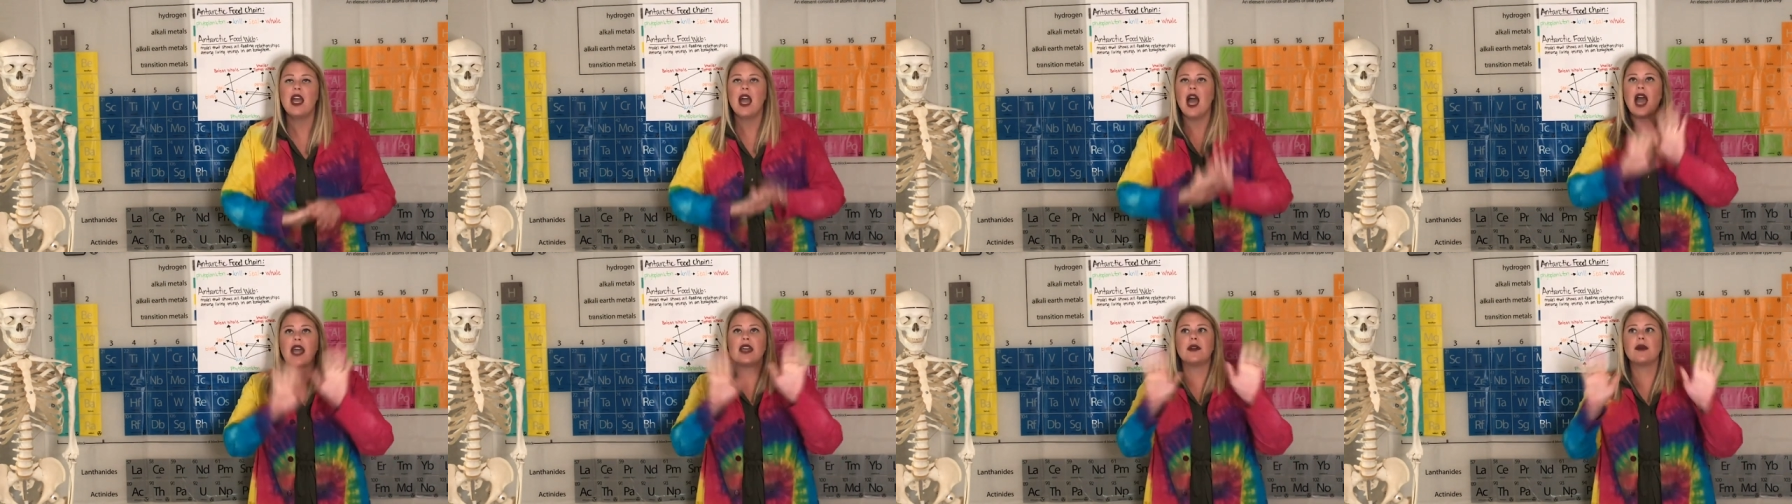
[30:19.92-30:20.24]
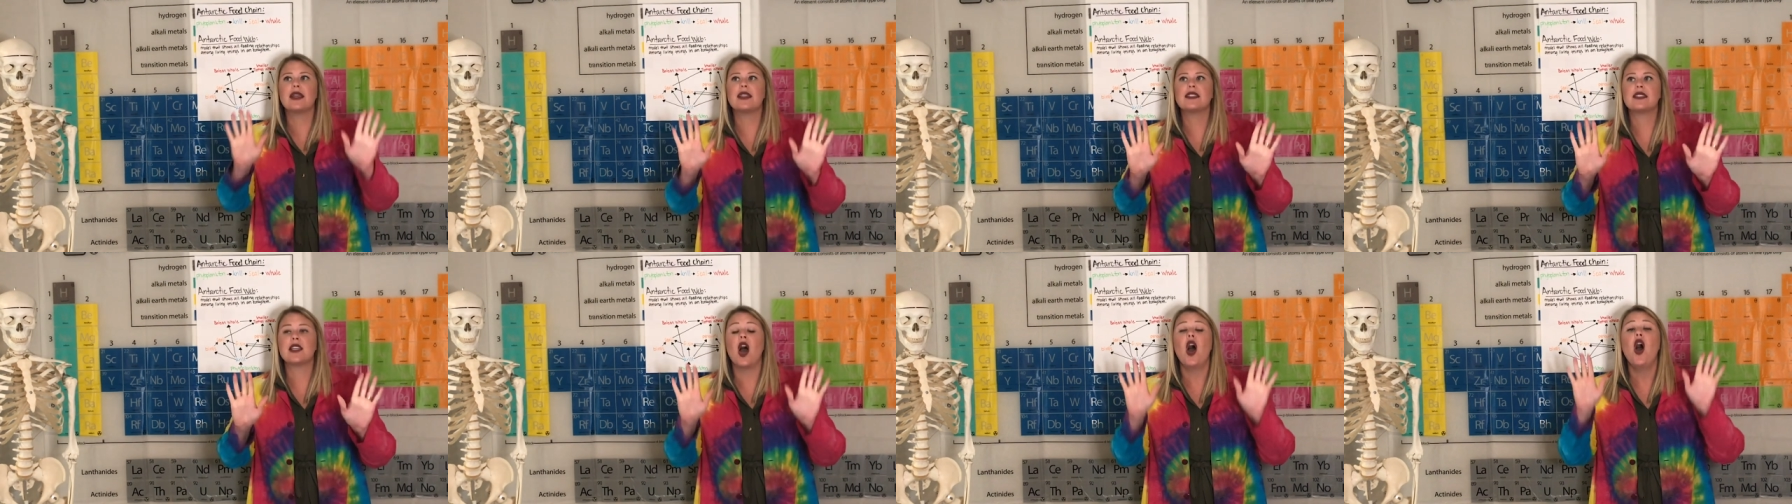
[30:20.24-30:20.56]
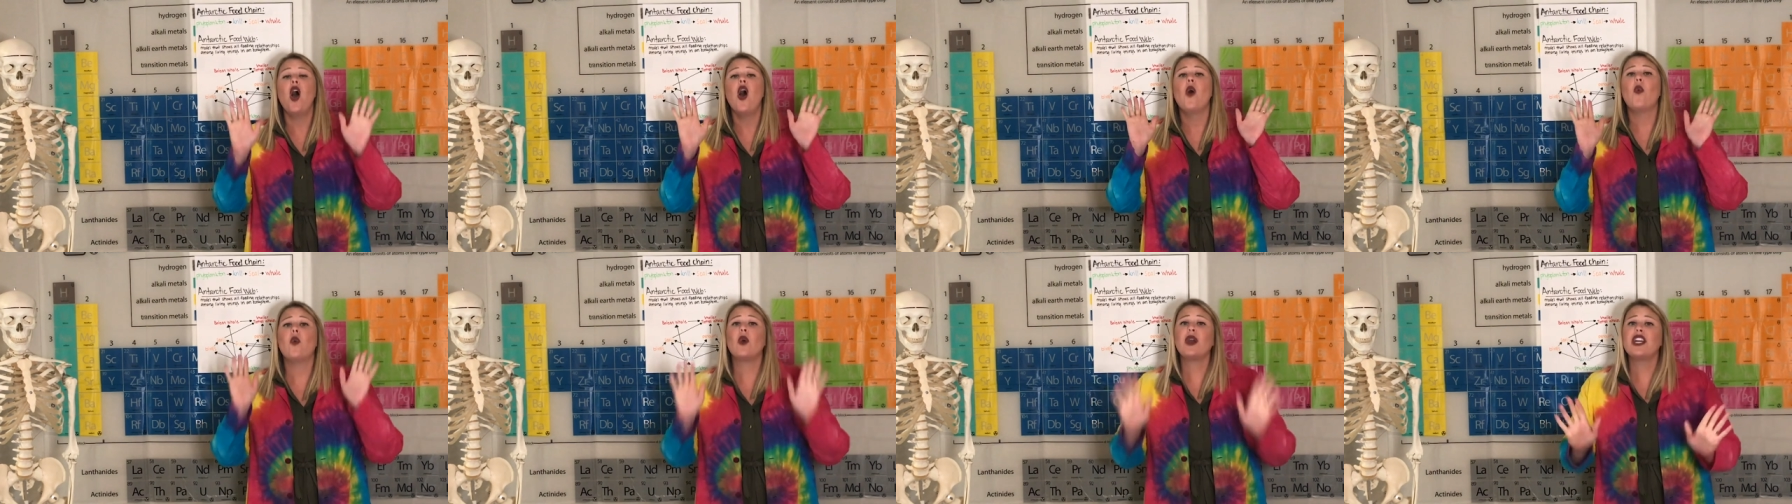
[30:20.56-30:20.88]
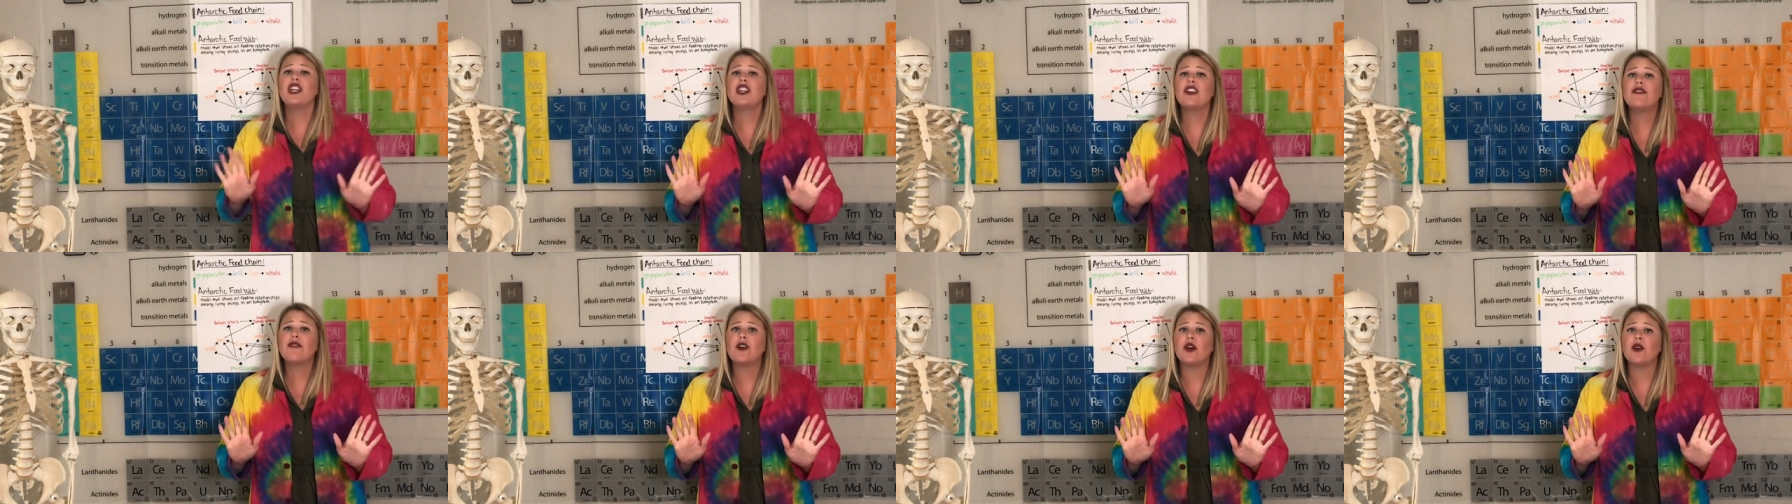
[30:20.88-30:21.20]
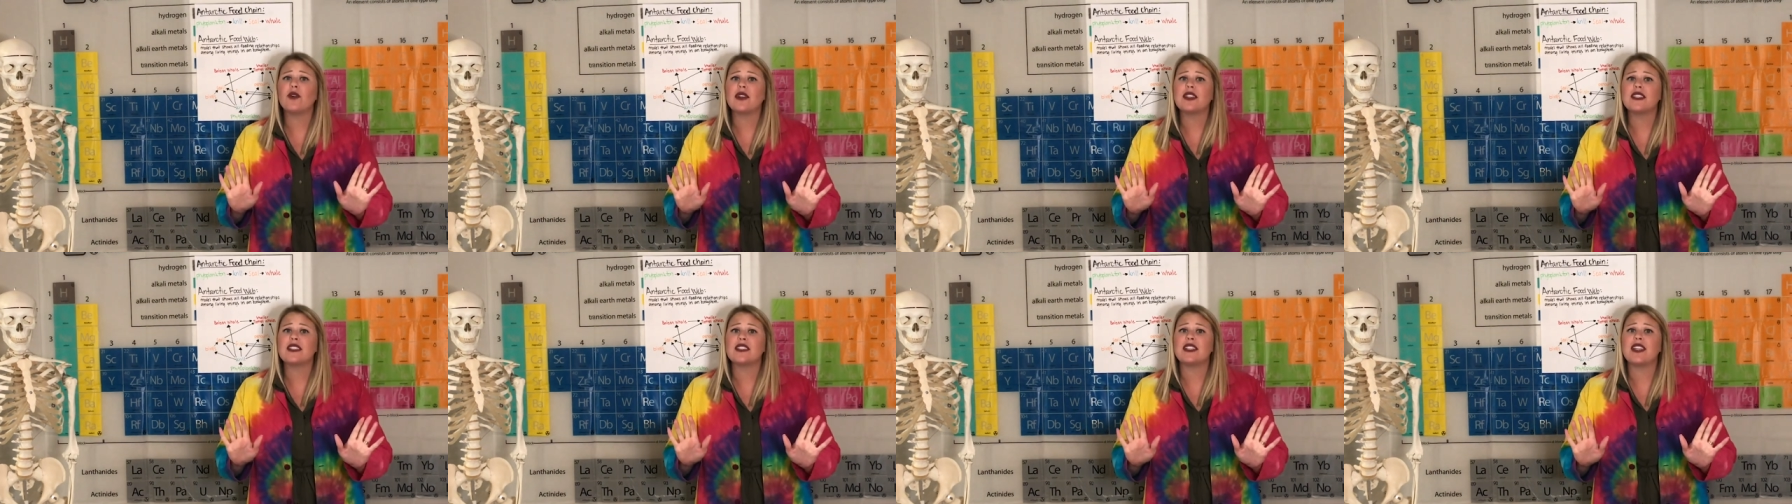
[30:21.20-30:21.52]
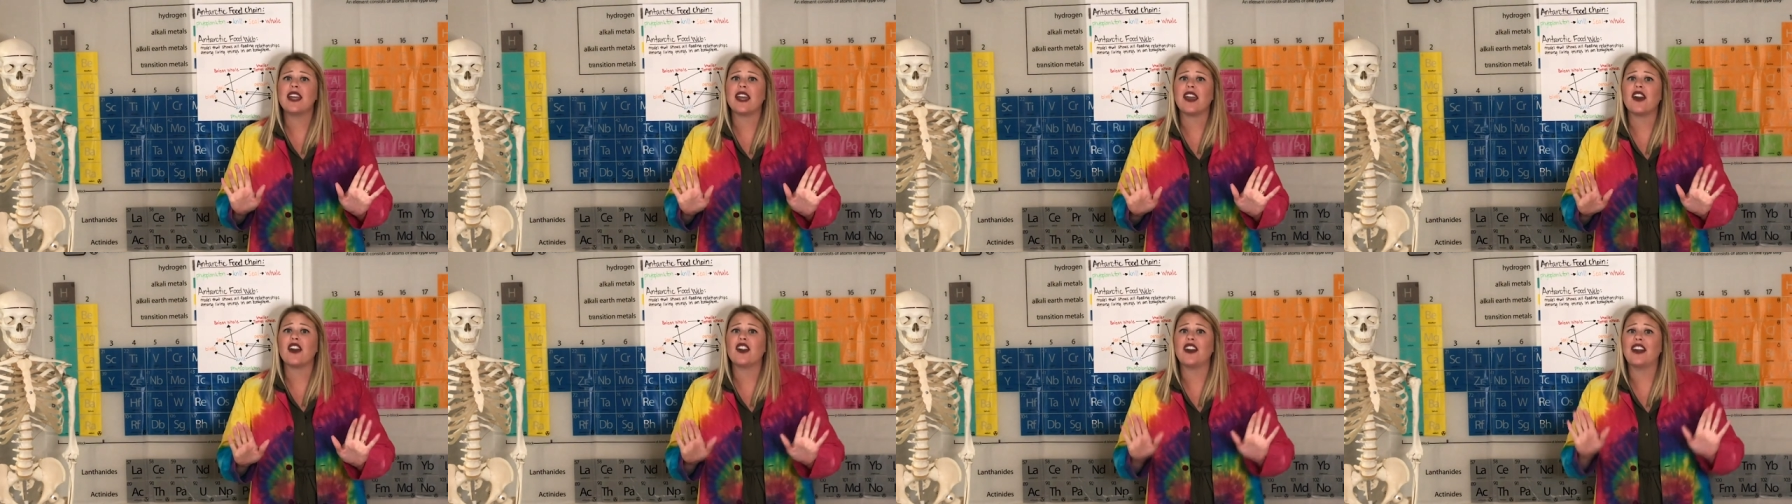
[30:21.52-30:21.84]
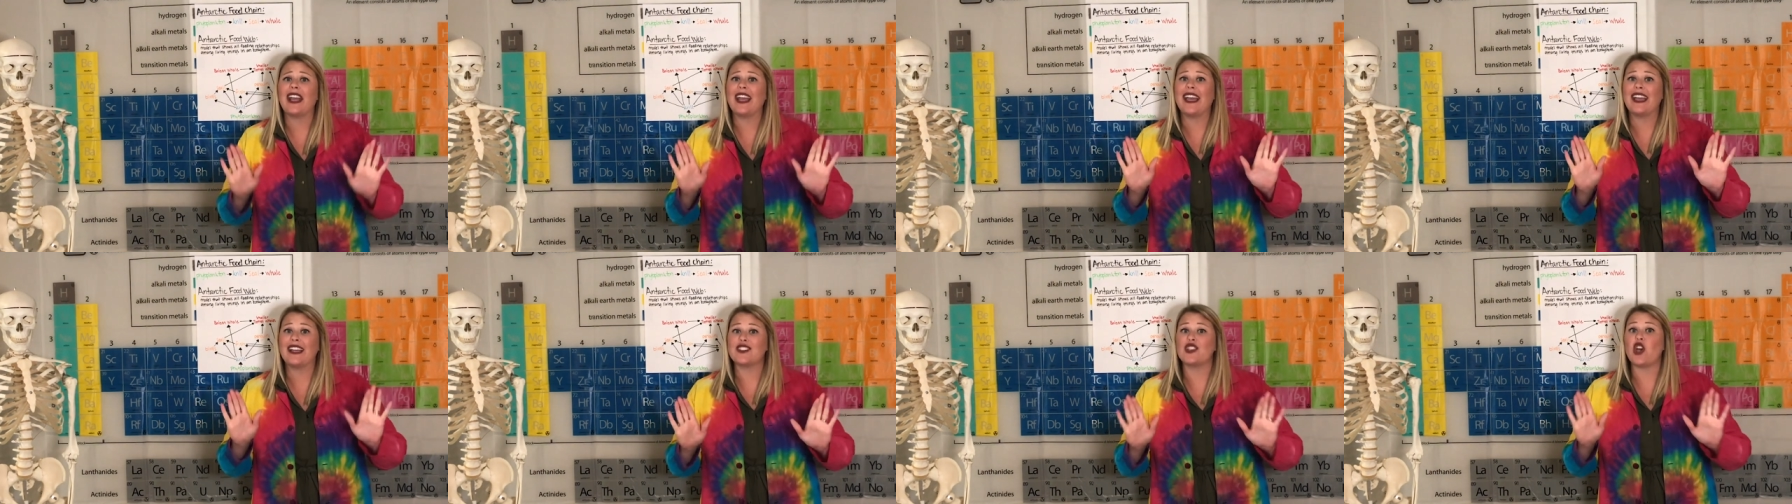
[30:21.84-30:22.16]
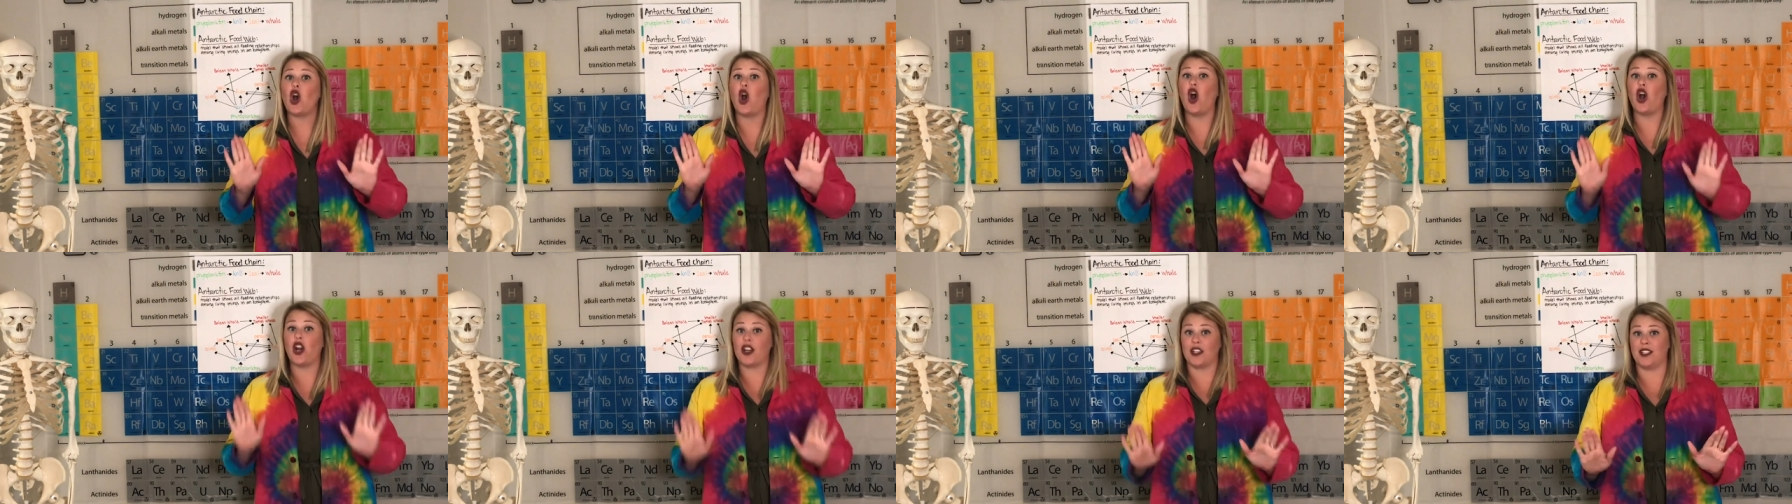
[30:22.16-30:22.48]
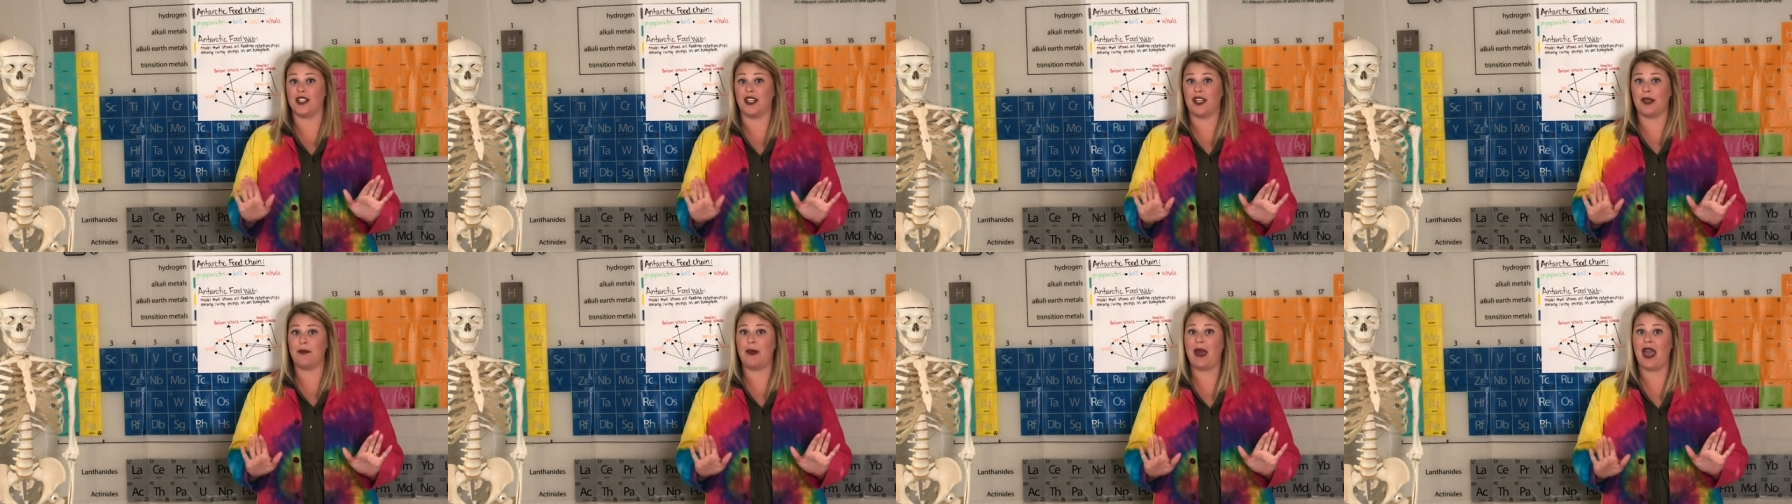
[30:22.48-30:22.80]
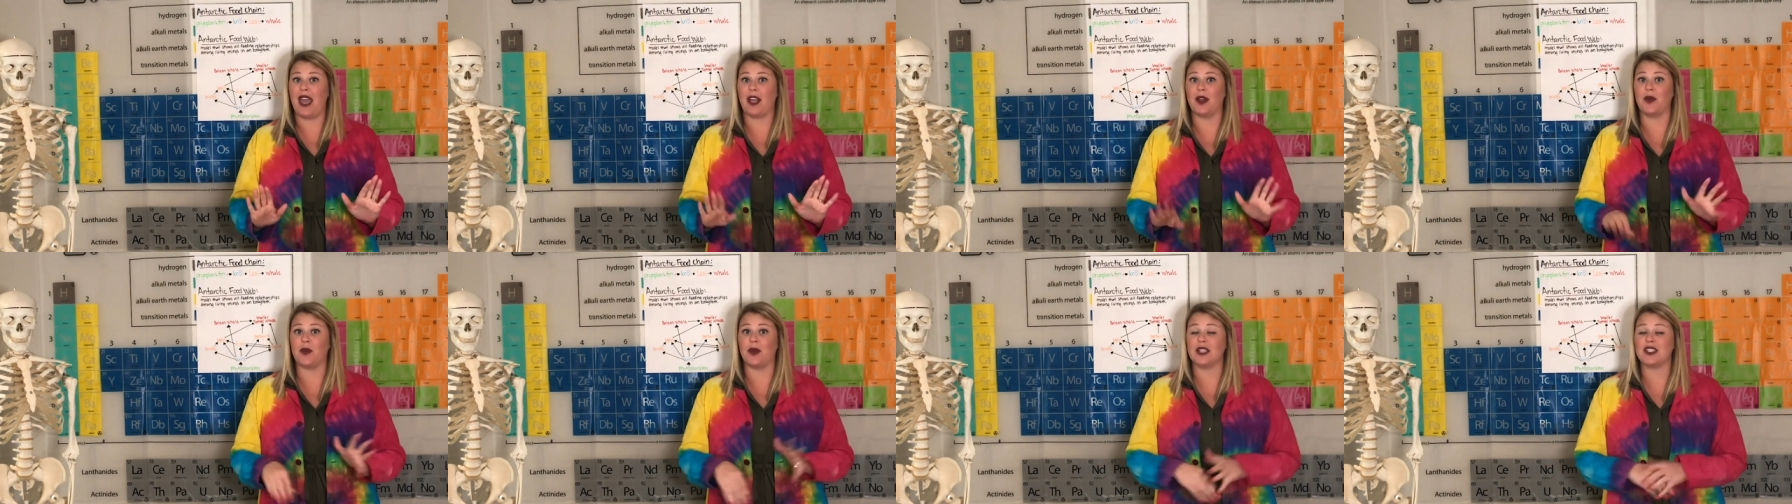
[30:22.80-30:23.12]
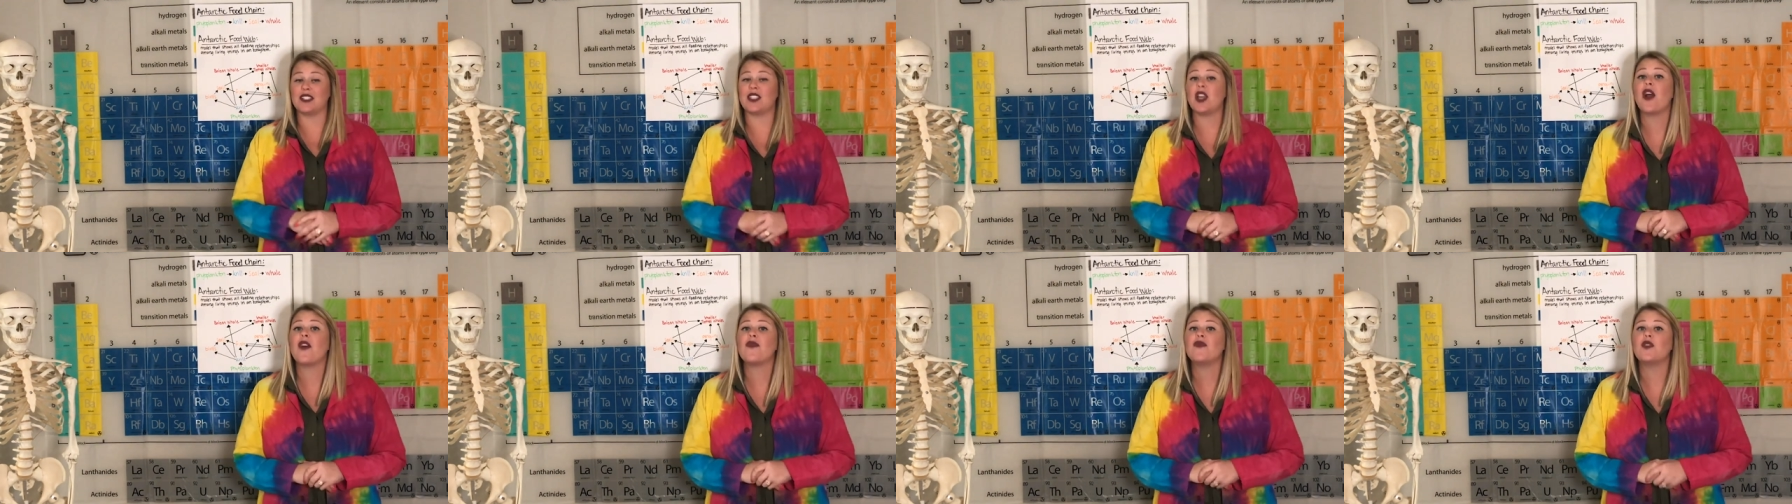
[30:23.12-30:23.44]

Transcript: Anyways, we're gonna focus today on our Antarctic penguins.